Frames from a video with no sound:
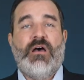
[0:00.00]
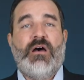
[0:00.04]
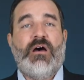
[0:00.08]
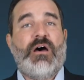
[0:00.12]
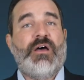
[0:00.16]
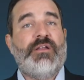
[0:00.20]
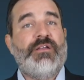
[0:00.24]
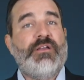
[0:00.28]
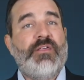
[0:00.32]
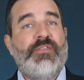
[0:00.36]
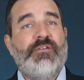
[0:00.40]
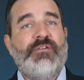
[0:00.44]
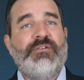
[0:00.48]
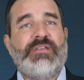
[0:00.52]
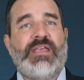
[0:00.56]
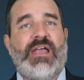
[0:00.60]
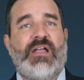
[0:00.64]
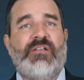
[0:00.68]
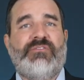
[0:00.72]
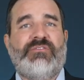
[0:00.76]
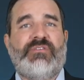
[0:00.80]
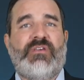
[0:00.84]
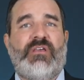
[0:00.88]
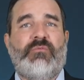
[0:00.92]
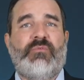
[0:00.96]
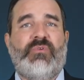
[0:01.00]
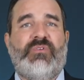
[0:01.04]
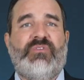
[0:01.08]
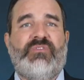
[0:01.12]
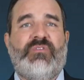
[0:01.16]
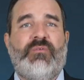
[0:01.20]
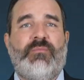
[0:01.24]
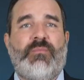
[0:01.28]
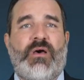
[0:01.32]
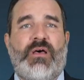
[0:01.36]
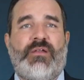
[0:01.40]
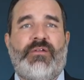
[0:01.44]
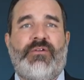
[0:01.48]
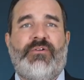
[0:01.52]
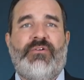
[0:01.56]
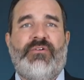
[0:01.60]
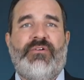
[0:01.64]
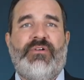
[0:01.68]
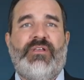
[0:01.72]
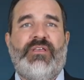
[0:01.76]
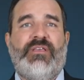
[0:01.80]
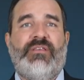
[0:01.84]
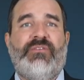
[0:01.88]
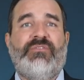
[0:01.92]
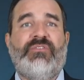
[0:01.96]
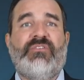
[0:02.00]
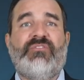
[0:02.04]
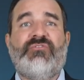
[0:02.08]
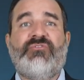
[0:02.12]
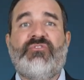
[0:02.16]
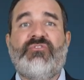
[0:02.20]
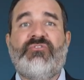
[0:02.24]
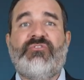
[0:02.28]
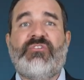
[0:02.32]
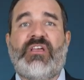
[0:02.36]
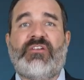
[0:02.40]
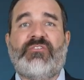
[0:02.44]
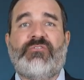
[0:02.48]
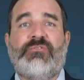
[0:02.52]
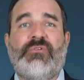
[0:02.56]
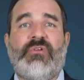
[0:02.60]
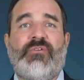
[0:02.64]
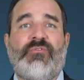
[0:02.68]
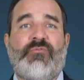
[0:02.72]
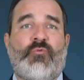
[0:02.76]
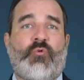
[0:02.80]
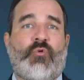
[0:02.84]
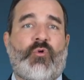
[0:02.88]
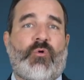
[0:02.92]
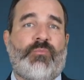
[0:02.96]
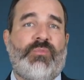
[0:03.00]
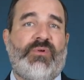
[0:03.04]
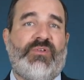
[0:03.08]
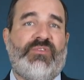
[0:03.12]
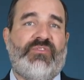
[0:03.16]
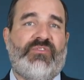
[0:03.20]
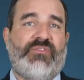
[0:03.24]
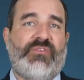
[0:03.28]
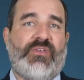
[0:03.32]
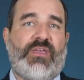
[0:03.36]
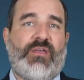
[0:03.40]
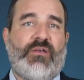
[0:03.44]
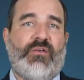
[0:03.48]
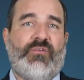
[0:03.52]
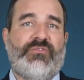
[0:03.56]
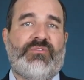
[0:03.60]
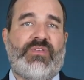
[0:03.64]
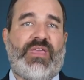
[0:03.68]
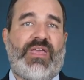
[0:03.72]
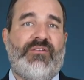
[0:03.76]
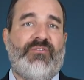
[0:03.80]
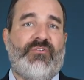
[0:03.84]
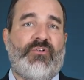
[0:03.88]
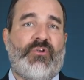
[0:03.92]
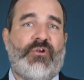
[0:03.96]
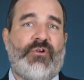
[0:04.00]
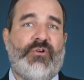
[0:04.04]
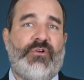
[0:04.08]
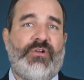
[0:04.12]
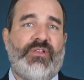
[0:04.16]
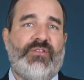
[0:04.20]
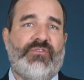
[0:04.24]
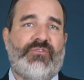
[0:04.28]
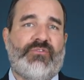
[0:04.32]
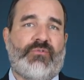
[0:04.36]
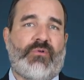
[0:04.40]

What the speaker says: Another downside risk to monitor is the trajectory of corporate sales and earnings